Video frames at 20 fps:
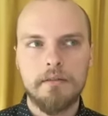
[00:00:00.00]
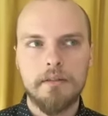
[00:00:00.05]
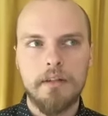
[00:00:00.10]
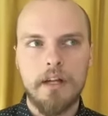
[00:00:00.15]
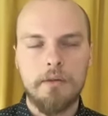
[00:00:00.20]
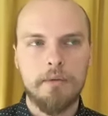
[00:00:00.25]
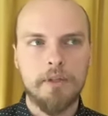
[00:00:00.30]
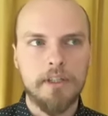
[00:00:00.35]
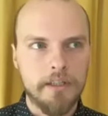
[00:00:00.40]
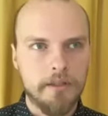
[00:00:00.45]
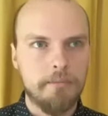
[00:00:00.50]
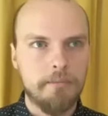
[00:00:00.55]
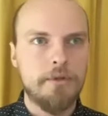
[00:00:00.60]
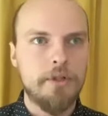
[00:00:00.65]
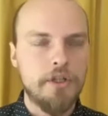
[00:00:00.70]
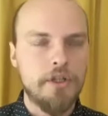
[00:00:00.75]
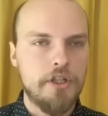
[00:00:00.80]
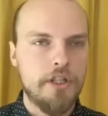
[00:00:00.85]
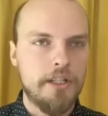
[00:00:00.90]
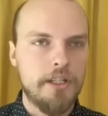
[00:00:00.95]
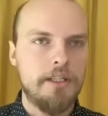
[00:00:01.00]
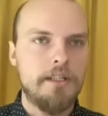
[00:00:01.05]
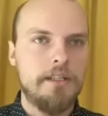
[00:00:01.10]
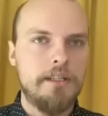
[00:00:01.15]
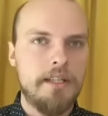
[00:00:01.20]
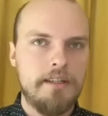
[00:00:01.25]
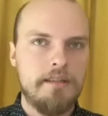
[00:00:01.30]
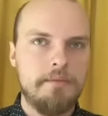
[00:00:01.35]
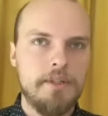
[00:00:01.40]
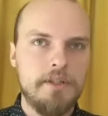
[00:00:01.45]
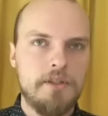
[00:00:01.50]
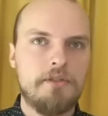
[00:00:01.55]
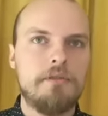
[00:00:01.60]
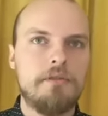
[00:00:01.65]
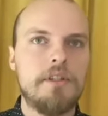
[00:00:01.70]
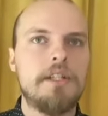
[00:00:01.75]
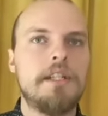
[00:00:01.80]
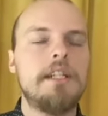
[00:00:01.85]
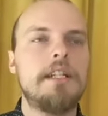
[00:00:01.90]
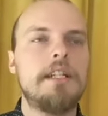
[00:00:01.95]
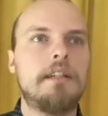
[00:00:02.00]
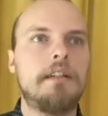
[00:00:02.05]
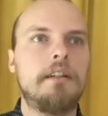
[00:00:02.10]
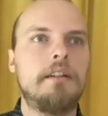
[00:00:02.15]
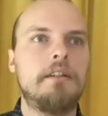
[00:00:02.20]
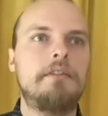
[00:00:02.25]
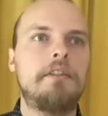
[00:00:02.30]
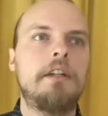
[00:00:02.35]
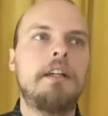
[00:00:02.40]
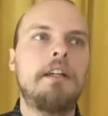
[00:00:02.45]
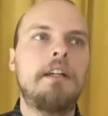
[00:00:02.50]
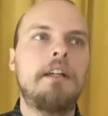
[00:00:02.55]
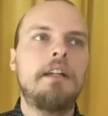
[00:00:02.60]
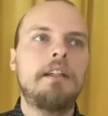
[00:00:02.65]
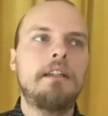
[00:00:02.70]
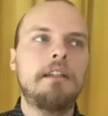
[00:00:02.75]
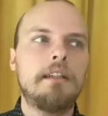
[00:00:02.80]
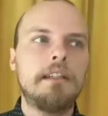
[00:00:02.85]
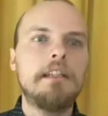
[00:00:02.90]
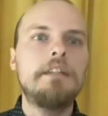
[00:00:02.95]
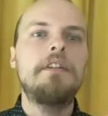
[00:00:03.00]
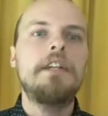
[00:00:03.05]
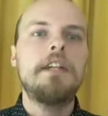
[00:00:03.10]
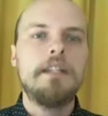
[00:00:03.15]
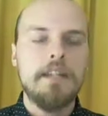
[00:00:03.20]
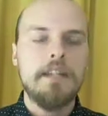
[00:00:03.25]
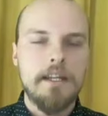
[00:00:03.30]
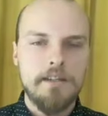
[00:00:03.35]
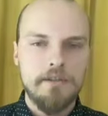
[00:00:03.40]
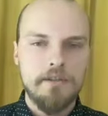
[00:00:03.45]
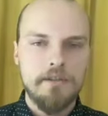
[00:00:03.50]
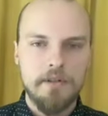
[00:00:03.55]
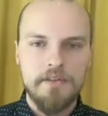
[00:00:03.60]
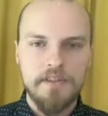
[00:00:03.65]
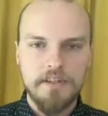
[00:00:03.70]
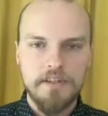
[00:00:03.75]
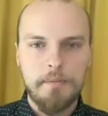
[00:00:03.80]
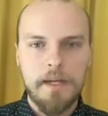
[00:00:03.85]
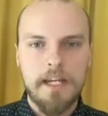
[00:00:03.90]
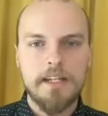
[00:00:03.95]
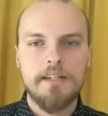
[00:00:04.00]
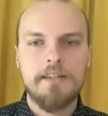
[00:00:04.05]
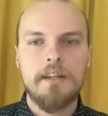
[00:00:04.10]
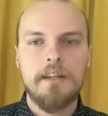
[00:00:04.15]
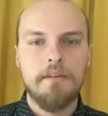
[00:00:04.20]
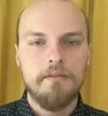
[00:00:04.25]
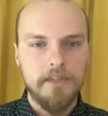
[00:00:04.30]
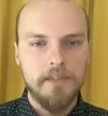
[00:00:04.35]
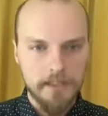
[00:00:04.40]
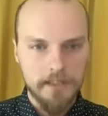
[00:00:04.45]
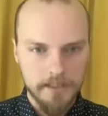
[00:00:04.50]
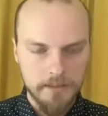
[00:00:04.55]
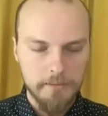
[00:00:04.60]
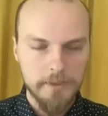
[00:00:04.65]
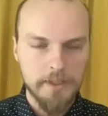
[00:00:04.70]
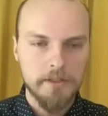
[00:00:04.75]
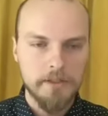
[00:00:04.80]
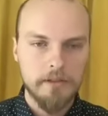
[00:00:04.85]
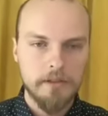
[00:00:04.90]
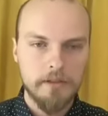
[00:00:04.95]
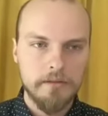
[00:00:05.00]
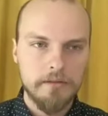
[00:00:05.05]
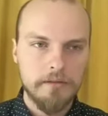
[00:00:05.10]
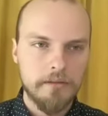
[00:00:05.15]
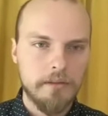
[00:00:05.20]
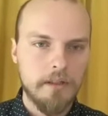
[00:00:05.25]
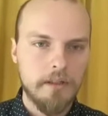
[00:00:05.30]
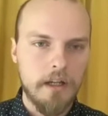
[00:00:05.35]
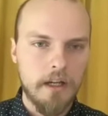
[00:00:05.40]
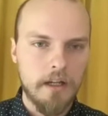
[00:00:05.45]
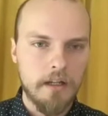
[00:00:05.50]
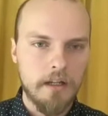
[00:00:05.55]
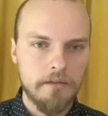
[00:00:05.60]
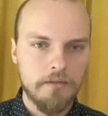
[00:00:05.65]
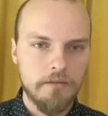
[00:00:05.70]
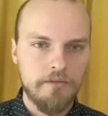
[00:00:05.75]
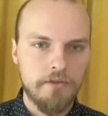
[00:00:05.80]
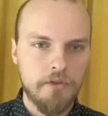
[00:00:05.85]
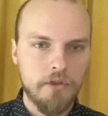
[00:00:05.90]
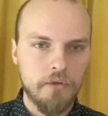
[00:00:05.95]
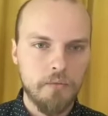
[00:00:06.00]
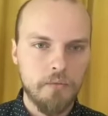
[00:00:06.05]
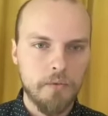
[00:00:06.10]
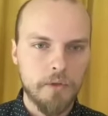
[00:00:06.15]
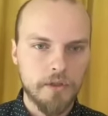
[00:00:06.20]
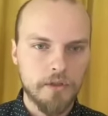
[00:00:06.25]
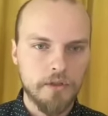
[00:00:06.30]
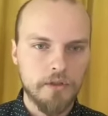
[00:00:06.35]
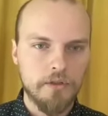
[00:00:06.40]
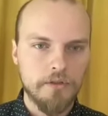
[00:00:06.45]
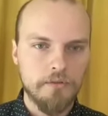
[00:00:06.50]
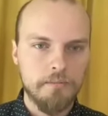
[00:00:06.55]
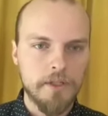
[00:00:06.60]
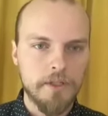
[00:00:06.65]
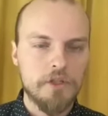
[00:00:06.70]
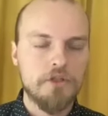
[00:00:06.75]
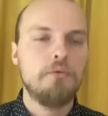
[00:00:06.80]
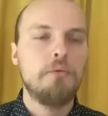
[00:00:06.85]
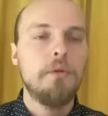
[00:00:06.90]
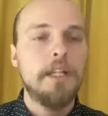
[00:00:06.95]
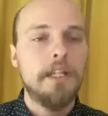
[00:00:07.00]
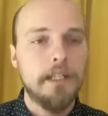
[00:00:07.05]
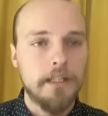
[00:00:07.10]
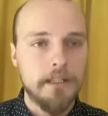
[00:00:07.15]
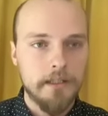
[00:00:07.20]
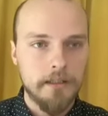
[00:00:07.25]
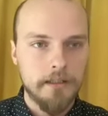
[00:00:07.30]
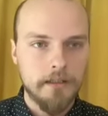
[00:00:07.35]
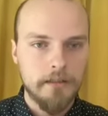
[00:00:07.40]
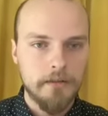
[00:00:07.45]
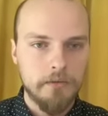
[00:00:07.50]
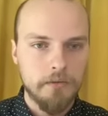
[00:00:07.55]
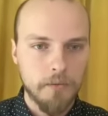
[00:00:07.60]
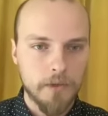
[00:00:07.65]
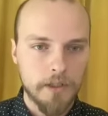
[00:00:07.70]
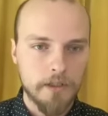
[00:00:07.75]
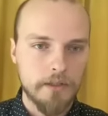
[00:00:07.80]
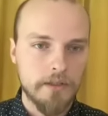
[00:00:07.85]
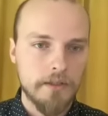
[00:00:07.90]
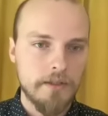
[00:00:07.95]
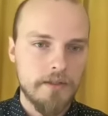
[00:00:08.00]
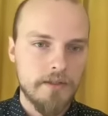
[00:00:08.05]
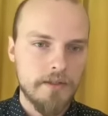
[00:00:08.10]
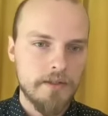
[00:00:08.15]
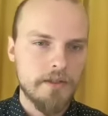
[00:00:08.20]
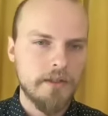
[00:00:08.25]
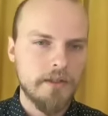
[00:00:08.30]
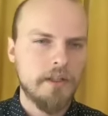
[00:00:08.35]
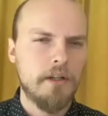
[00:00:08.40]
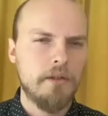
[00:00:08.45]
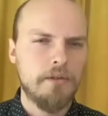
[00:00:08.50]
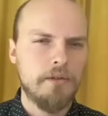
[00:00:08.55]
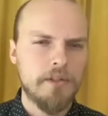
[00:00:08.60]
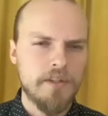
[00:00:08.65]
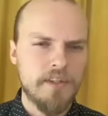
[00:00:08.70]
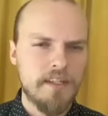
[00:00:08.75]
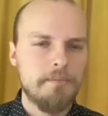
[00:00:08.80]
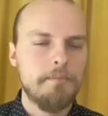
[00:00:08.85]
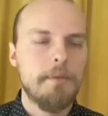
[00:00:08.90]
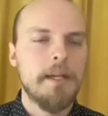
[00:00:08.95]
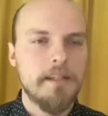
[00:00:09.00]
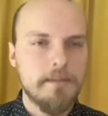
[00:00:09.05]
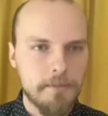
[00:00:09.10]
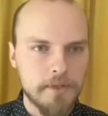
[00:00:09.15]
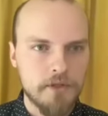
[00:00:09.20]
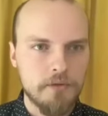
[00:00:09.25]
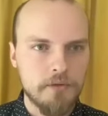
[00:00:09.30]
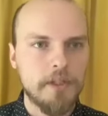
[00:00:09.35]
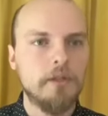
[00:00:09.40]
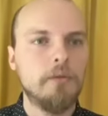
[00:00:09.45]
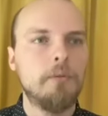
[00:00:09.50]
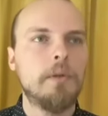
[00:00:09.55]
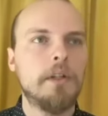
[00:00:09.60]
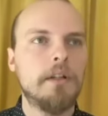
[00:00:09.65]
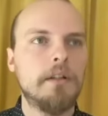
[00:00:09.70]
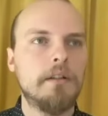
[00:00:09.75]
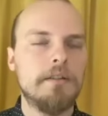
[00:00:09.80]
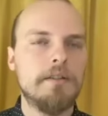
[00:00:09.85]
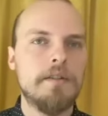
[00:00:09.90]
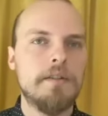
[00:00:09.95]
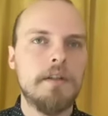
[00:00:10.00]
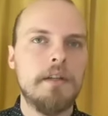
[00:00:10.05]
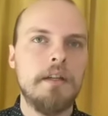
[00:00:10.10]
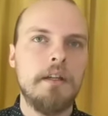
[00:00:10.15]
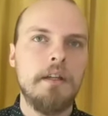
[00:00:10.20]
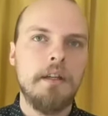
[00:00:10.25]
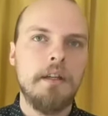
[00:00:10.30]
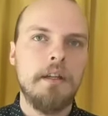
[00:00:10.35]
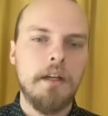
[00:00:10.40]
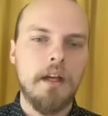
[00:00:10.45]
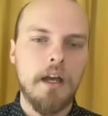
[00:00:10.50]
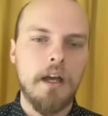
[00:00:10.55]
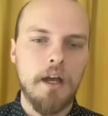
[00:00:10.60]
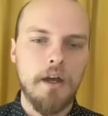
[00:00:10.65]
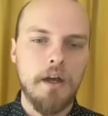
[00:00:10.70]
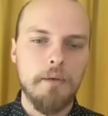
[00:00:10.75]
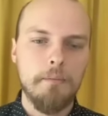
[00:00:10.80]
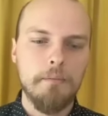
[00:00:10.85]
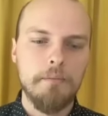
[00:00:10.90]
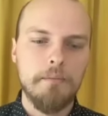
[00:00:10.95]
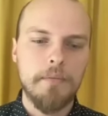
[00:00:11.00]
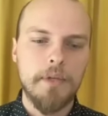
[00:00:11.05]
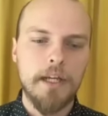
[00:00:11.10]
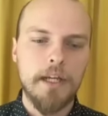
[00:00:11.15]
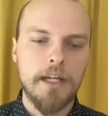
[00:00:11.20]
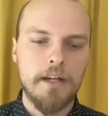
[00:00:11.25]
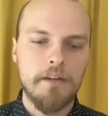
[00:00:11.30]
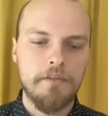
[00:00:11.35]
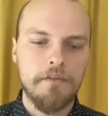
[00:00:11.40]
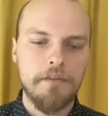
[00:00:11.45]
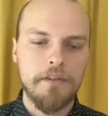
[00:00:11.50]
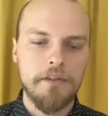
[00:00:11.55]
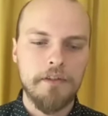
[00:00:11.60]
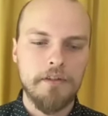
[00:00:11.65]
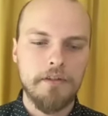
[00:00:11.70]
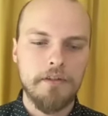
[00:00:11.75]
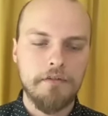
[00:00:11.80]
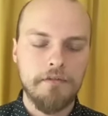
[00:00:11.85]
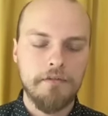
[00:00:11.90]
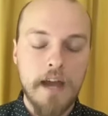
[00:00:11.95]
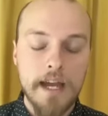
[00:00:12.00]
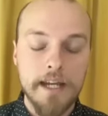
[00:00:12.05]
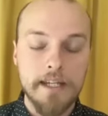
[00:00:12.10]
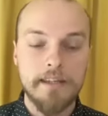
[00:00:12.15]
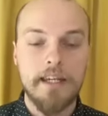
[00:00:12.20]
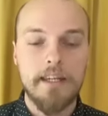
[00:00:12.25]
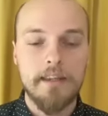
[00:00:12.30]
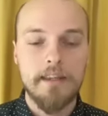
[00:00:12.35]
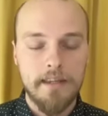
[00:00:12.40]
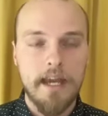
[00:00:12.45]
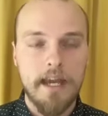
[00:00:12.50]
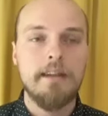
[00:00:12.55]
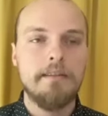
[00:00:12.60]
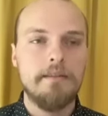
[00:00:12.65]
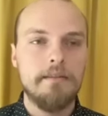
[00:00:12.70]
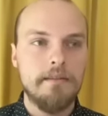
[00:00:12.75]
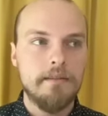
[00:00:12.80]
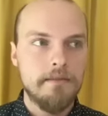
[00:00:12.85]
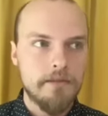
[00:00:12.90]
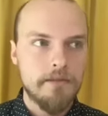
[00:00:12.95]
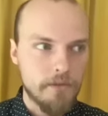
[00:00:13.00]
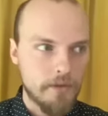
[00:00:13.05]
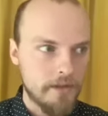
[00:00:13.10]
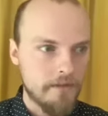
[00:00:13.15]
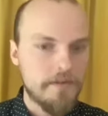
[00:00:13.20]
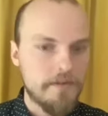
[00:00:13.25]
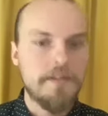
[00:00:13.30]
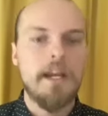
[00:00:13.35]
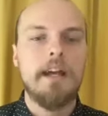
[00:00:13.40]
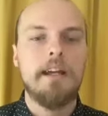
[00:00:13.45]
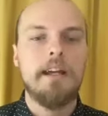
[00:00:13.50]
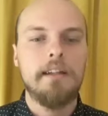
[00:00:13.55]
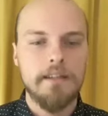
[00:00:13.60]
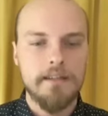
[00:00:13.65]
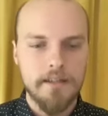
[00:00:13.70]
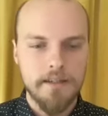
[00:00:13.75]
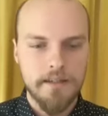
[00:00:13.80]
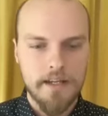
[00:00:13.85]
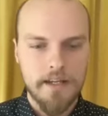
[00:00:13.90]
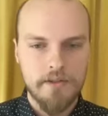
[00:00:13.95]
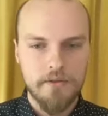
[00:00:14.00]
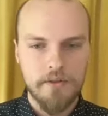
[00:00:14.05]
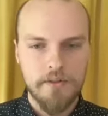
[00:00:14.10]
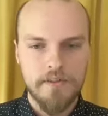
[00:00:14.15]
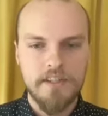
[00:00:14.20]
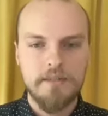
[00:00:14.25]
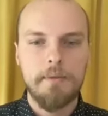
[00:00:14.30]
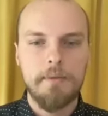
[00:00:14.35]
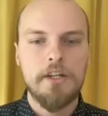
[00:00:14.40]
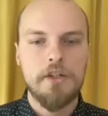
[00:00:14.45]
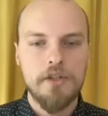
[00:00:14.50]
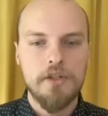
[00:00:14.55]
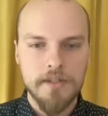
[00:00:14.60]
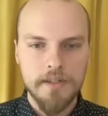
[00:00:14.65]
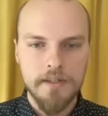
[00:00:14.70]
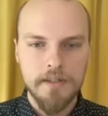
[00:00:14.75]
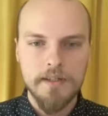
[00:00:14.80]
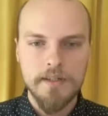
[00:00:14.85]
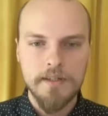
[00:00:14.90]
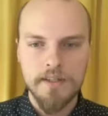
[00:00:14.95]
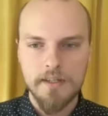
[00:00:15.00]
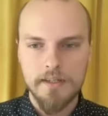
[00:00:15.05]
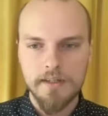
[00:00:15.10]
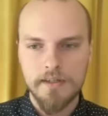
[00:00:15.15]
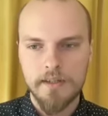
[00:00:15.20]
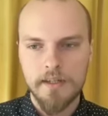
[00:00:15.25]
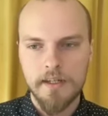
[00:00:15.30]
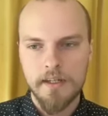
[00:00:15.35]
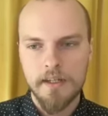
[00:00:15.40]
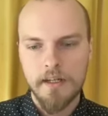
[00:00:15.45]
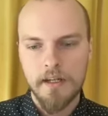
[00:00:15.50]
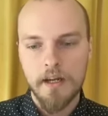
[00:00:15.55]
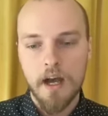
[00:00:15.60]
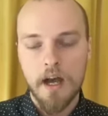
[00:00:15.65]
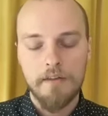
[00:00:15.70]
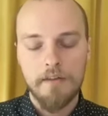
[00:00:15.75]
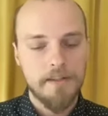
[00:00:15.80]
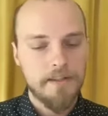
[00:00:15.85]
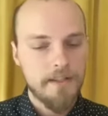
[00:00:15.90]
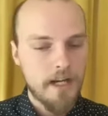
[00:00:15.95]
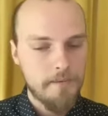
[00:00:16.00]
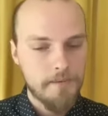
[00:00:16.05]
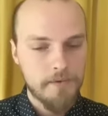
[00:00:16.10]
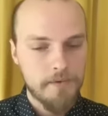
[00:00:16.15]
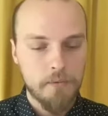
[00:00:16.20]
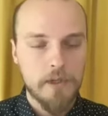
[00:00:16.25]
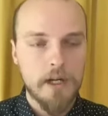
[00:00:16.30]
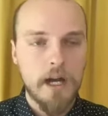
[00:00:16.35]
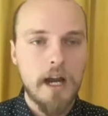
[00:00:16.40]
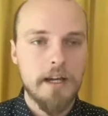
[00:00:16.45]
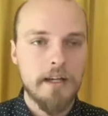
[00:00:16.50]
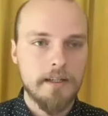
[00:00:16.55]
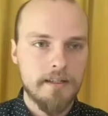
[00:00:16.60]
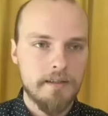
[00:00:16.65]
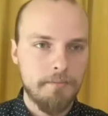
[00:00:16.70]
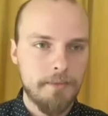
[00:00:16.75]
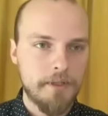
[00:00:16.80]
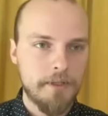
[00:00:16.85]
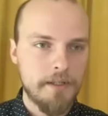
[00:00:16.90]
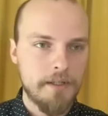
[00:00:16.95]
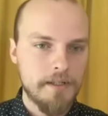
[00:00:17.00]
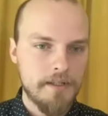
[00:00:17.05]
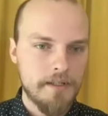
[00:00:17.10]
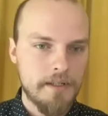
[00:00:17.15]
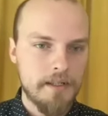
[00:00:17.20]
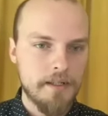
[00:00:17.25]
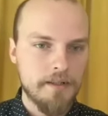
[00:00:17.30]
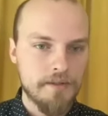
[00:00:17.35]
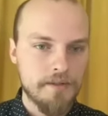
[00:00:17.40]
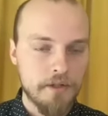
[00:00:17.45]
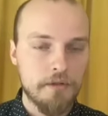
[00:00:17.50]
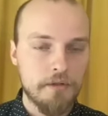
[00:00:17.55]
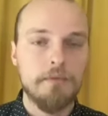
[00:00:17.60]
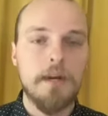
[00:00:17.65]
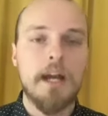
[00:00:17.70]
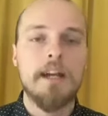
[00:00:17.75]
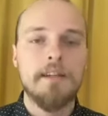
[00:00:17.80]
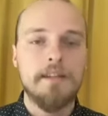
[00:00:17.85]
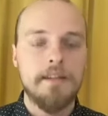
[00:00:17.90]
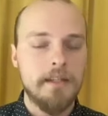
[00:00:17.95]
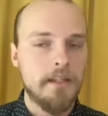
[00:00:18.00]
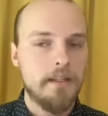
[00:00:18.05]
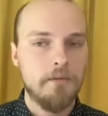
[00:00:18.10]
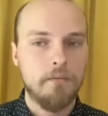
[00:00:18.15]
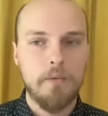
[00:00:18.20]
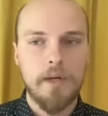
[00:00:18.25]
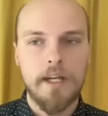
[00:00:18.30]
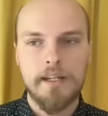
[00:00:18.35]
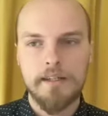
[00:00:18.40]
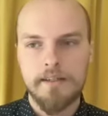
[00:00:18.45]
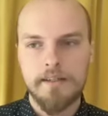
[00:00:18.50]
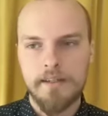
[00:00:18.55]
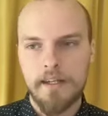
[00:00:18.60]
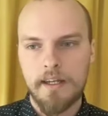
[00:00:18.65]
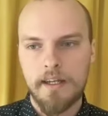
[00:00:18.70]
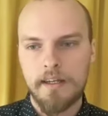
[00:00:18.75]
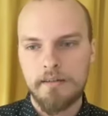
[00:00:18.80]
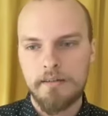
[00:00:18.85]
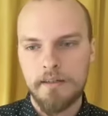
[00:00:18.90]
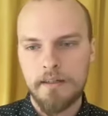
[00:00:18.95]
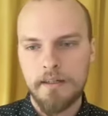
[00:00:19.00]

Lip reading: I really appreciated Desmond's critique of leaving that sort of space of the liminal, of the world between words, the space between words. And I find that sort of silence and that sort of spaciousness is oftentimes where I experience things arising in ways that